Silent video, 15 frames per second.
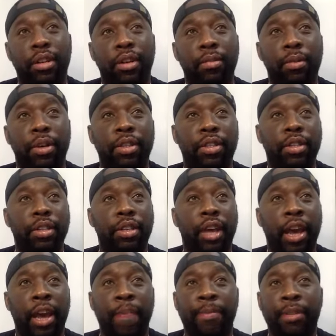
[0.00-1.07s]
It wasn't the
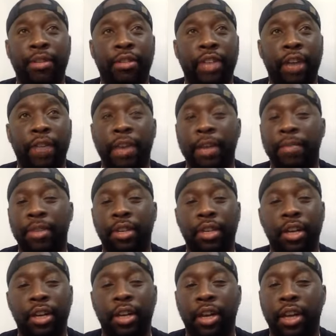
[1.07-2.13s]
Hamptons, Southampton, or
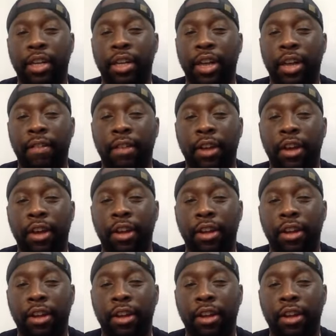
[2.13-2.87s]
nothing like that, right?